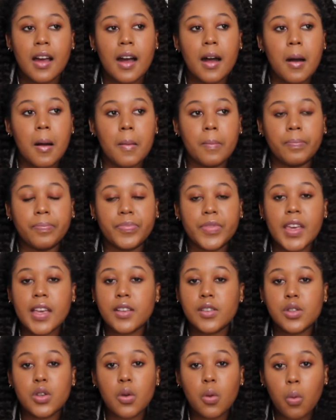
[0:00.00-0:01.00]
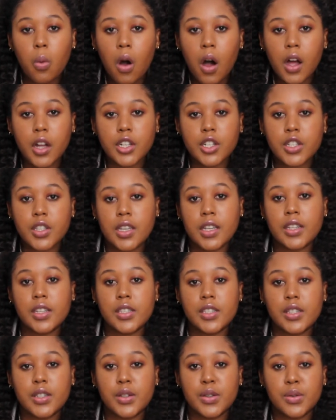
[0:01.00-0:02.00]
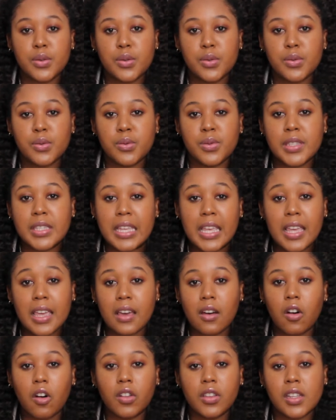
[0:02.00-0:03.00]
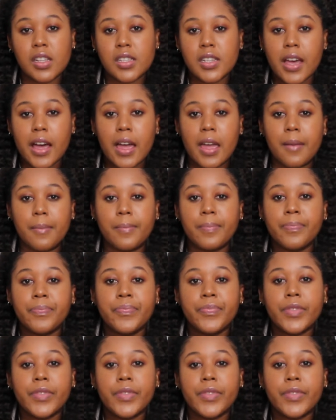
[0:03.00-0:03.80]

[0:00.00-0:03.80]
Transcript: things you watch, things you see all the time.